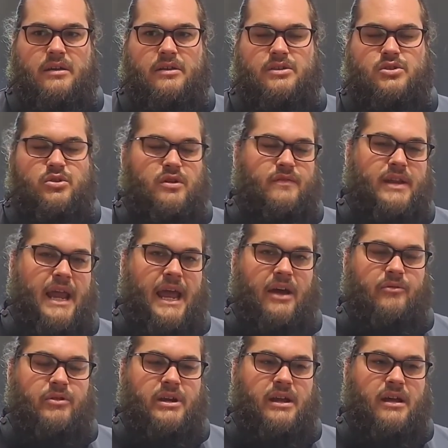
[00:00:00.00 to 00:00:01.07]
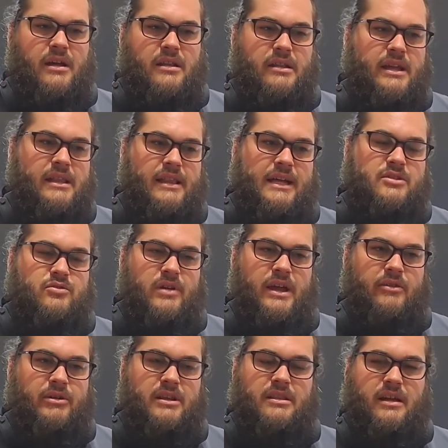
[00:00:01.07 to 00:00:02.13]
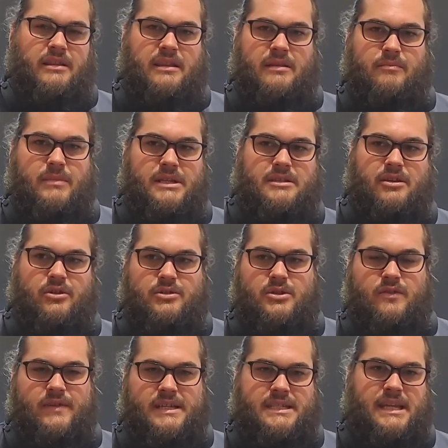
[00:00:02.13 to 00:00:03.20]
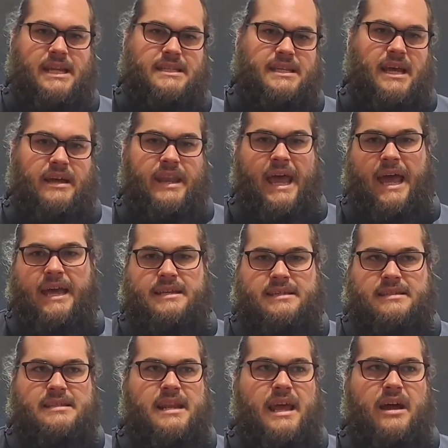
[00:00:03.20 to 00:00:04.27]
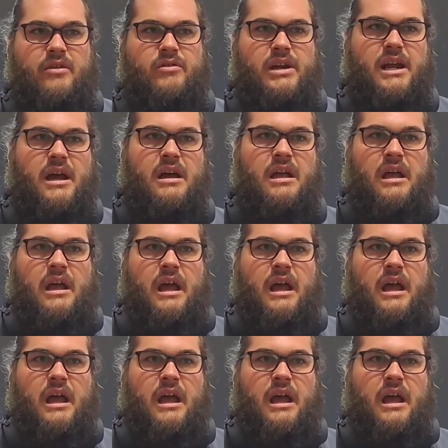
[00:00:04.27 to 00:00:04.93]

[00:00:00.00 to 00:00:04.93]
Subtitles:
sort of an outrigger, like a lateral outrigger, like the midsole sort of extends out and acts as an outrigger.